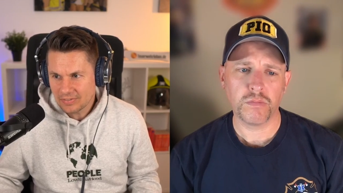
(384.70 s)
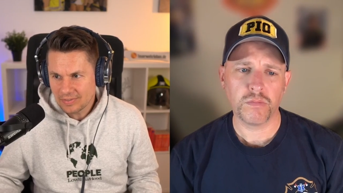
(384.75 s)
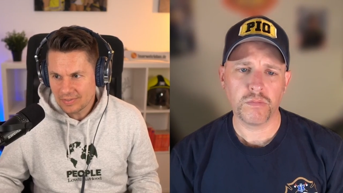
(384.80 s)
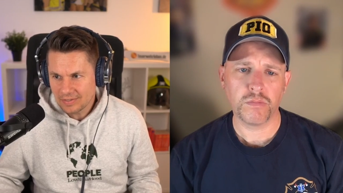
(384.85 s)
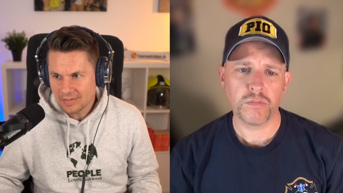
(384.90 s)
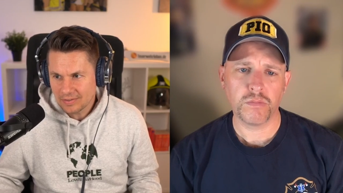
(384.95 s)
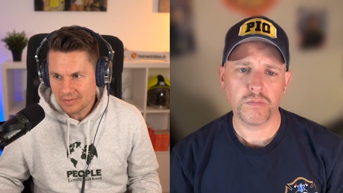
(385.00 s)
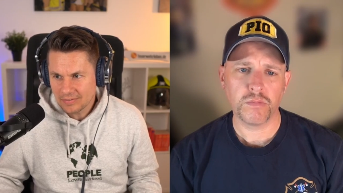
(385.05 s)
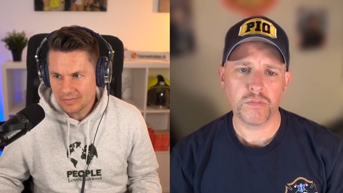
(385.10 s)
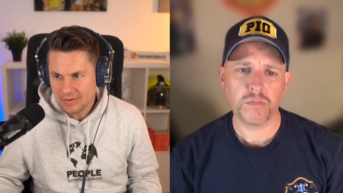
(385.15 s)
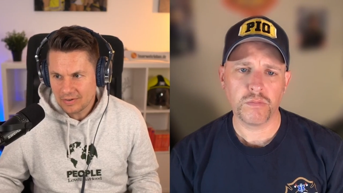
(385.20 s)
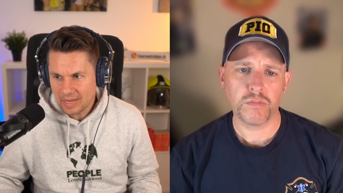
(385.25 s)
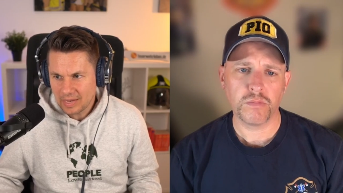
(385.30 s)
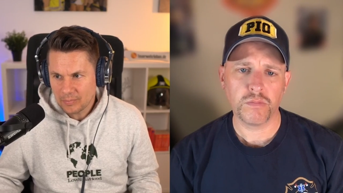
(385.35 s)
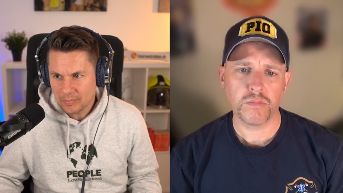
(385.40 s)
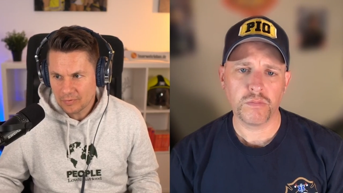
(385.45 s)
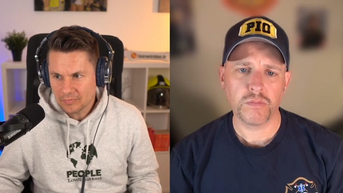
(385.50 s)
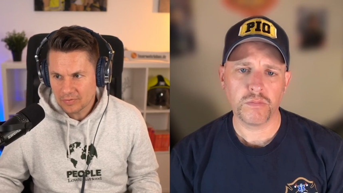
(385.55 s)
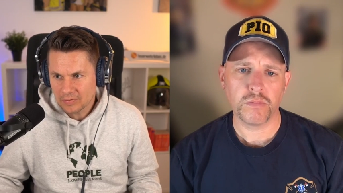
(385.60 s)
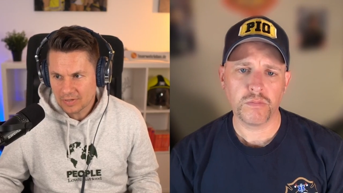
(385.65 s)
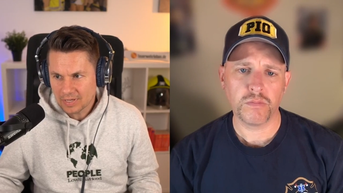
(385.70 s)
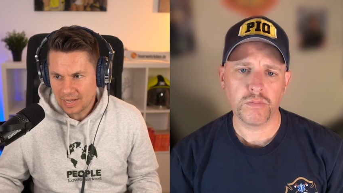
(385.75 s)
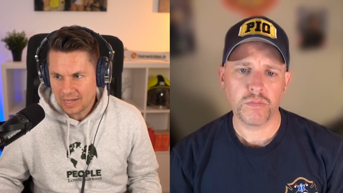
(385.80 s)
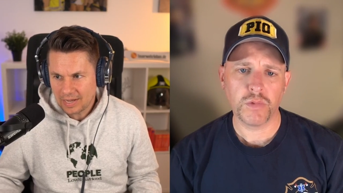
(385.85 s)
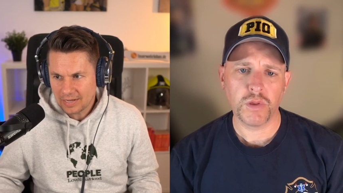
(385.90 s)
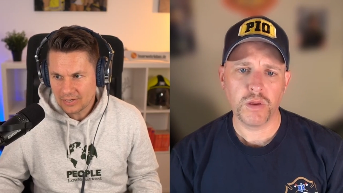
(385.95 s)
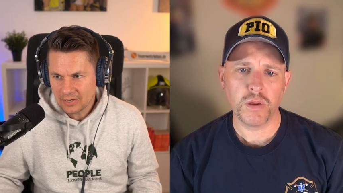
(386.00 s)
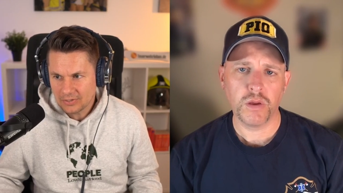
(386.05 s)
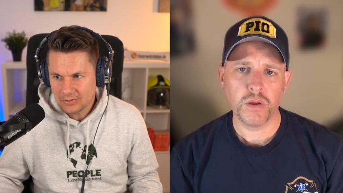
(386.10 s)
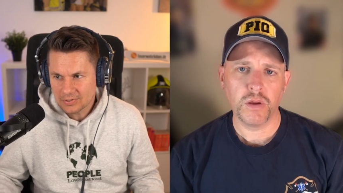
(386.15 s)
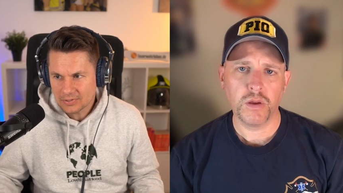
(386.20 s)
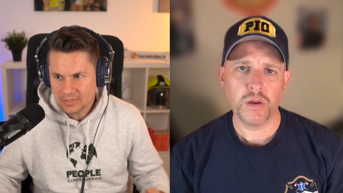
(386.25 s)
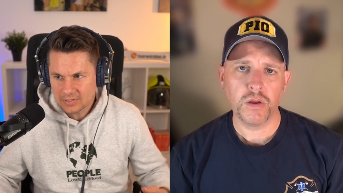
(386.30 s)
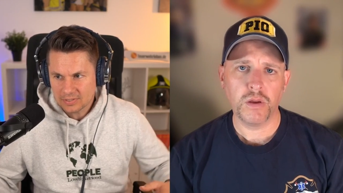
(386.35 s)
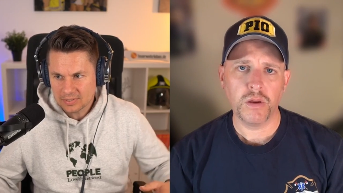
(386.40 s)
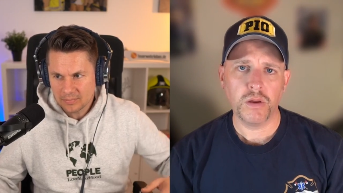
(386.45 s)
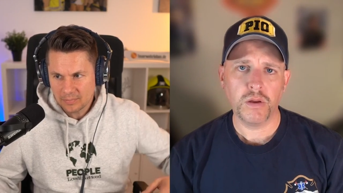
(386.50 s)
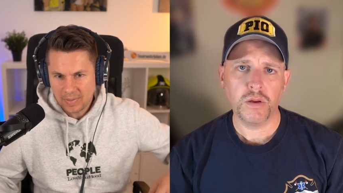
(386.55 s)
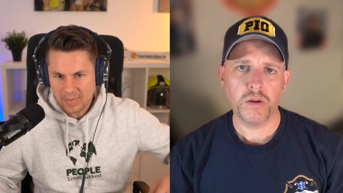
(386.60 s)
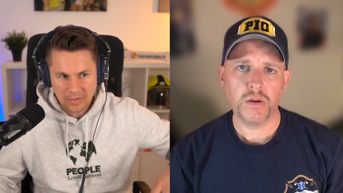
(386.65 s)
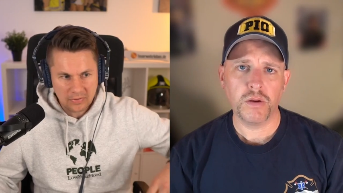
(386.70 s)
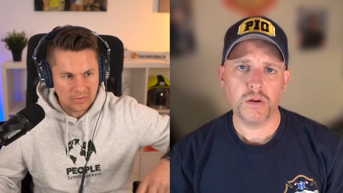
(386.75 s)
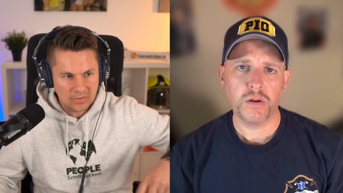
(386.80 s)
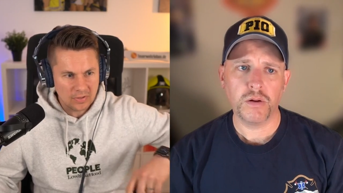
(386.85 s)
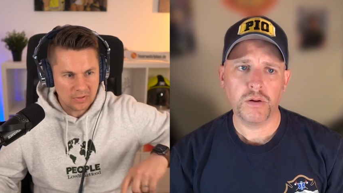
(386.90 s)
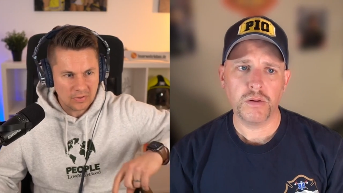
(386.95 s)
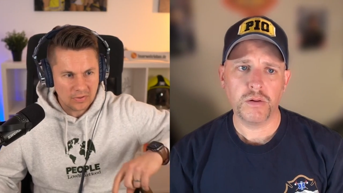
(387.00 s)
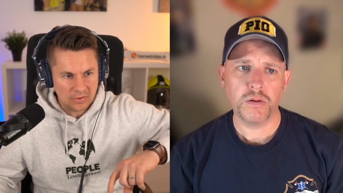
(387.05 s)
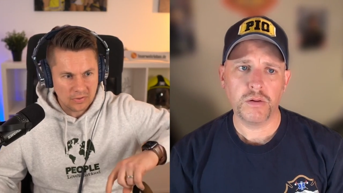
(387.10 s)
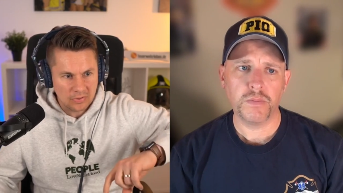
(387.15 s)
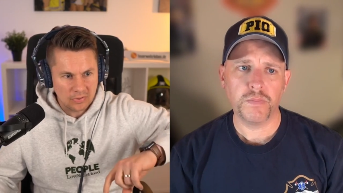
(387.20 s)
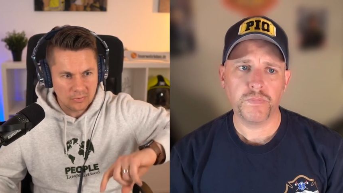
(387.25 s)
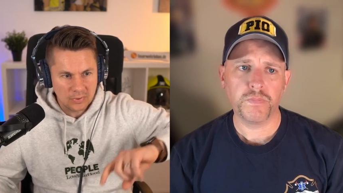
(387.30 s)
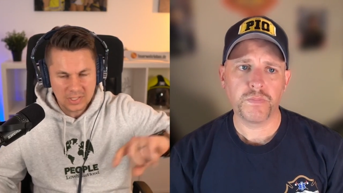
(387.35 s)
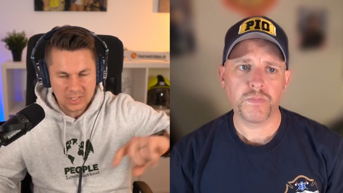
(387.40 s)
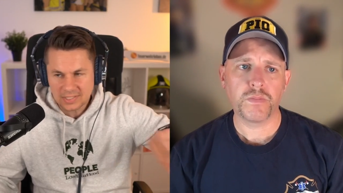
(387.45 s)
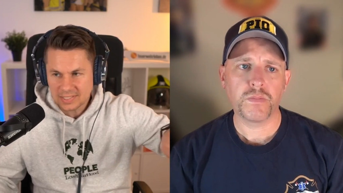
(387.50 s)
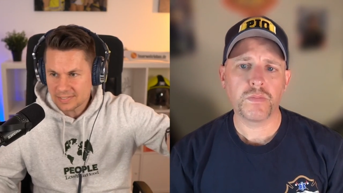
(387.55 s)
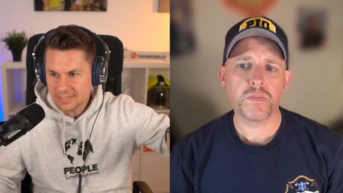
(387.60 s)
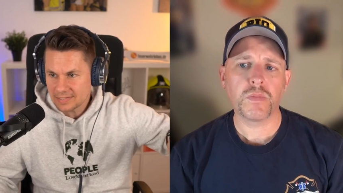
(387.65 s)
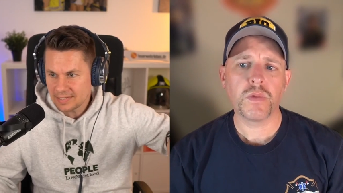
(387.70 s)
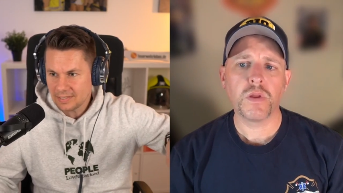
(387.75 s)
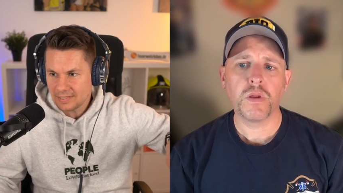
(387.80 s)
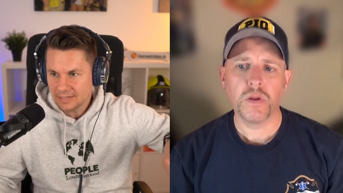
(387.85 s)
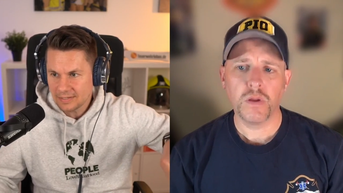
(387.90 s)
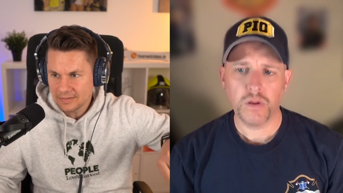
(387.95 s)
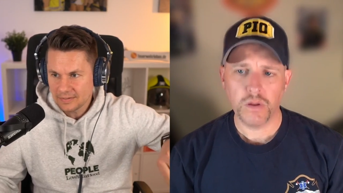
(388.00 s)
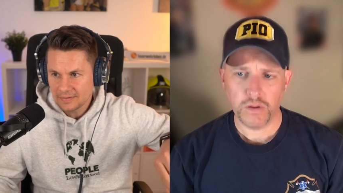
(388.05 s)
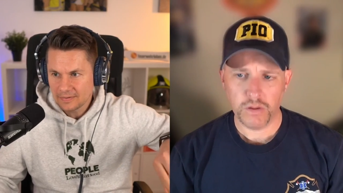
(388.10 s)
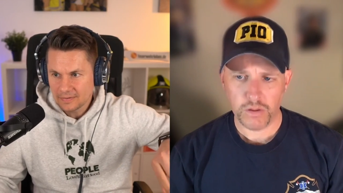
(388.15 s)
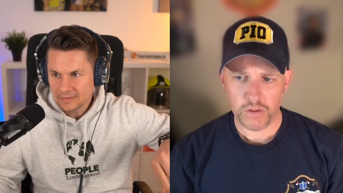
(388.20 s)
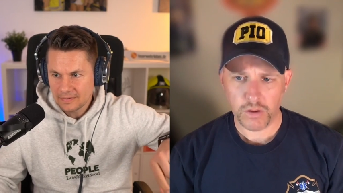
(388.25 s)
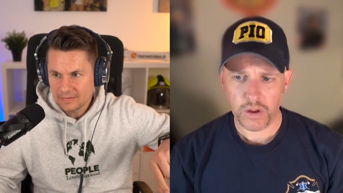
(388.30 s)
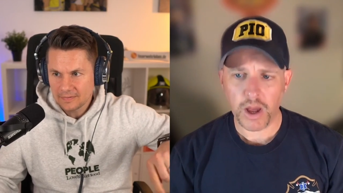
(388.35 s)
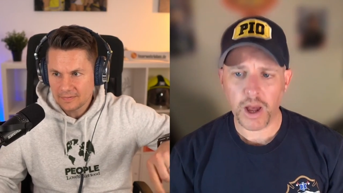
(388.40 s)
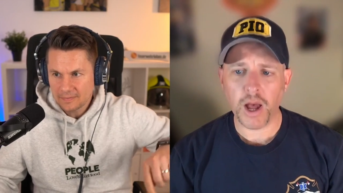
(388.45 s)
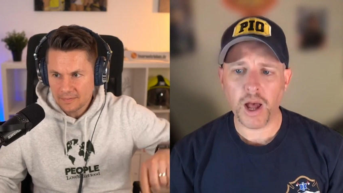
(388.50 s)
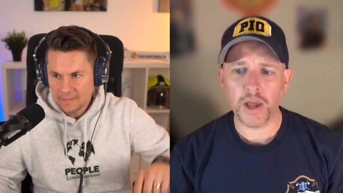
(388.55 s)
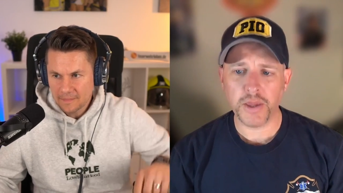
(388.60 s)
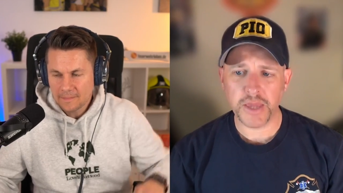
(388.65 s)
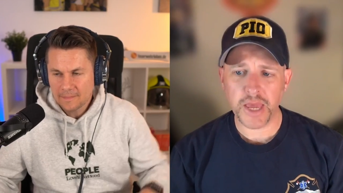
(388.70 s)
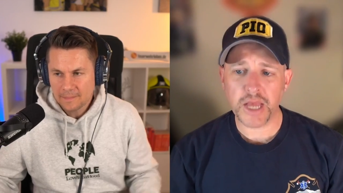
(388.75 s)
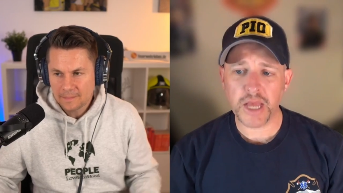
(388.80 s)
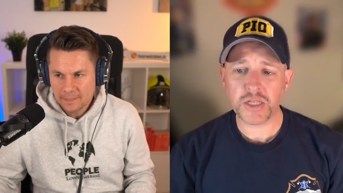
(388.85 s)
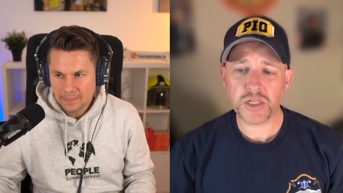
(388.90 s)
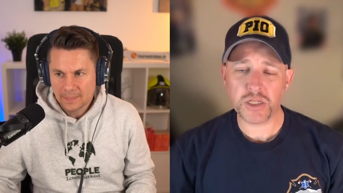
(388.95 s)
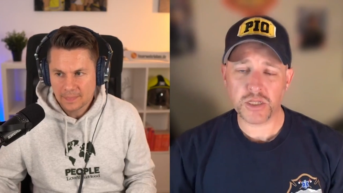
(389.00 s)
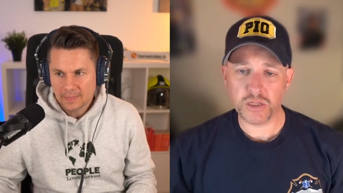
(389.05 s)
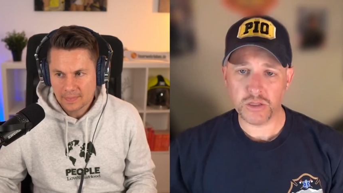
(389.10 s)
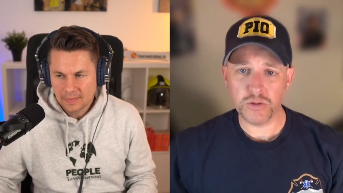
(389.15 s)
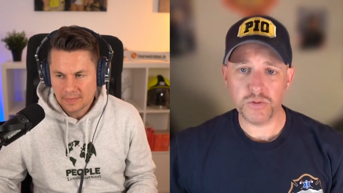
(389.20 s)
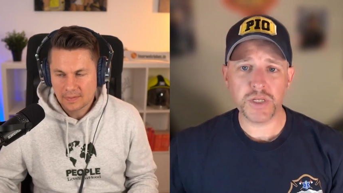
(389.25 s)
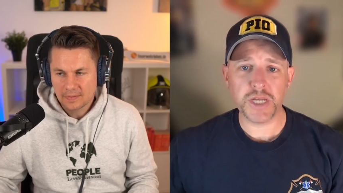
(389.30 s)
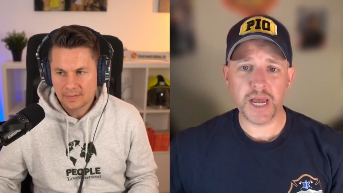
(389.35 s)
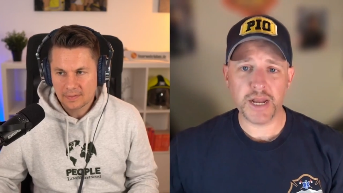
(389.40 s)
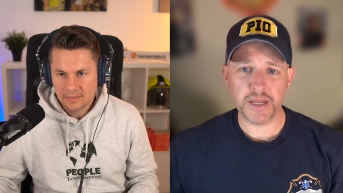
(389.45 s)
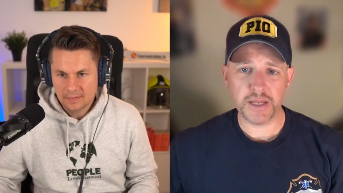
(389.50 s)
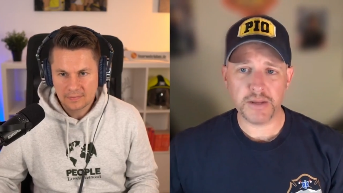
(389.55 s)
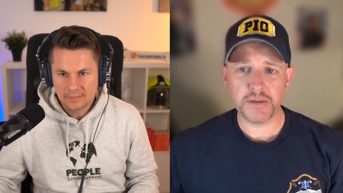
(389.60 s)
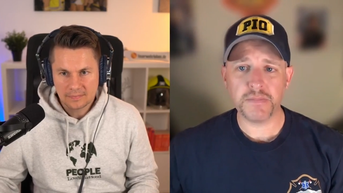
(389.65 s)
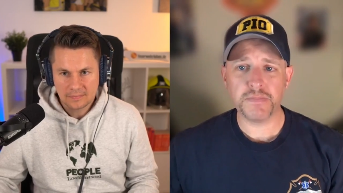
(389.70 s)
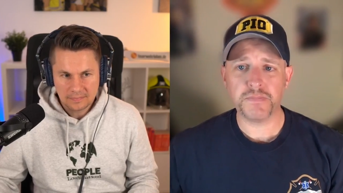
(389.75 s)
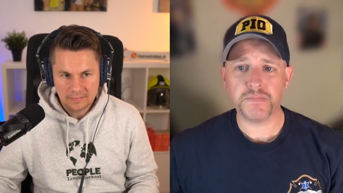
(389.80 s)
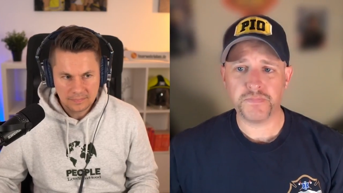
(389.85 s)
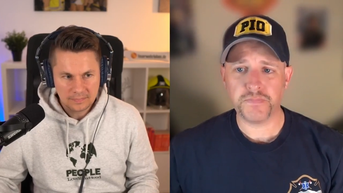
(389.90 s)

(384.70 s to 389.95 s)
Speaker 1: the, the name of the guy who's make the 360?
Speaker 2: Uh, yes, the lieutenant.